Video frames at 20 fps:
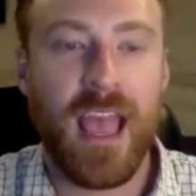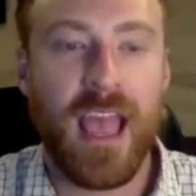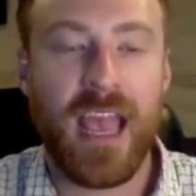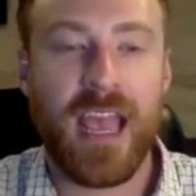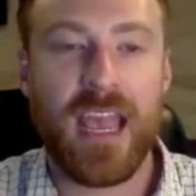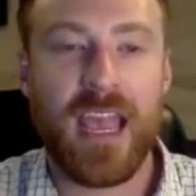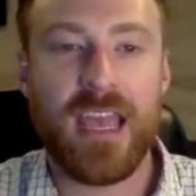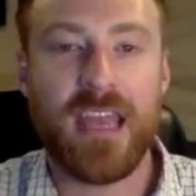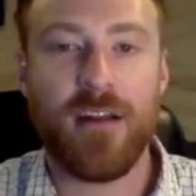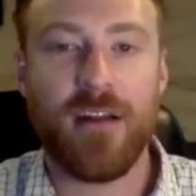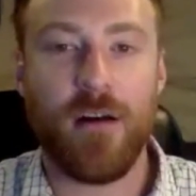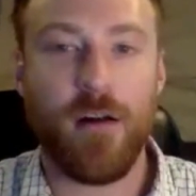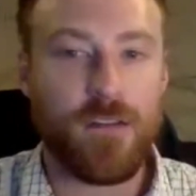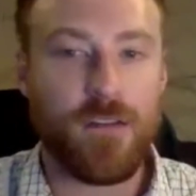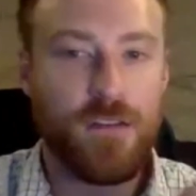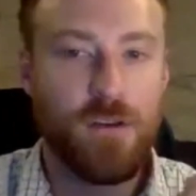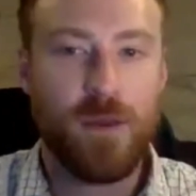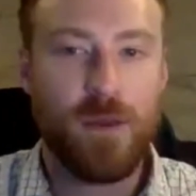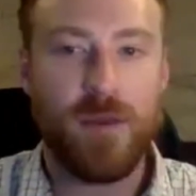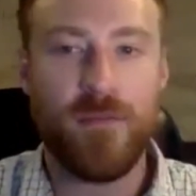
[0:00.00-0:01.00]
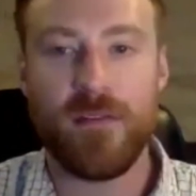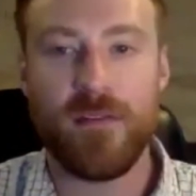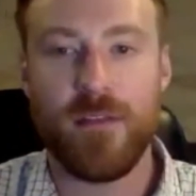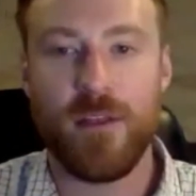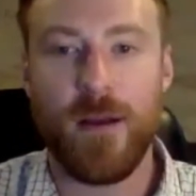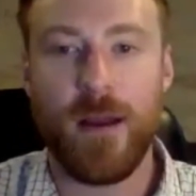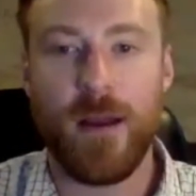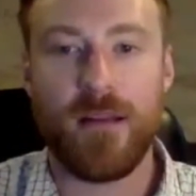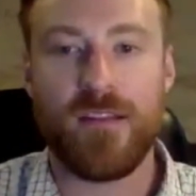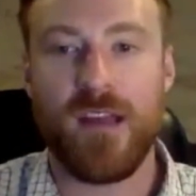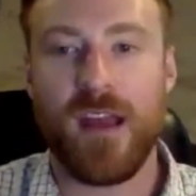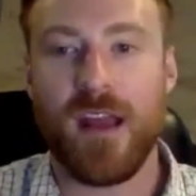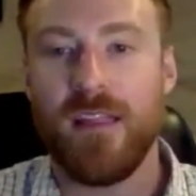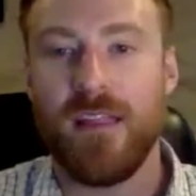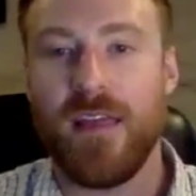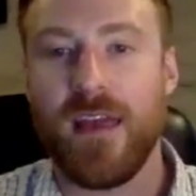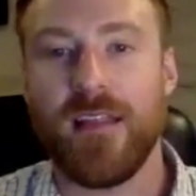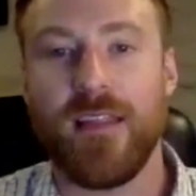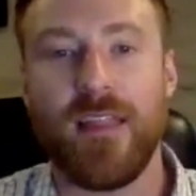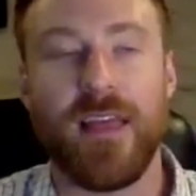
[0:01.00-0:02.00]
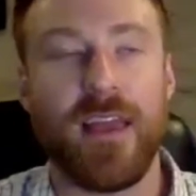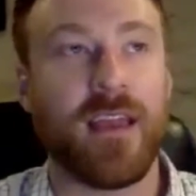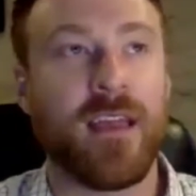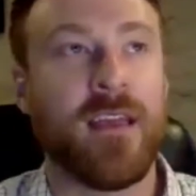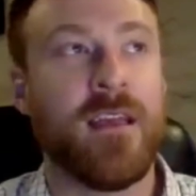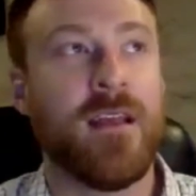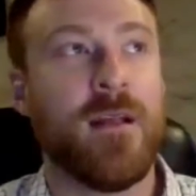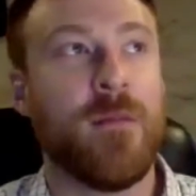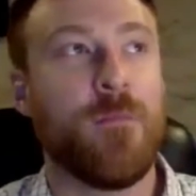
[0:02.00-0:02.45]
And also even, outside of that, like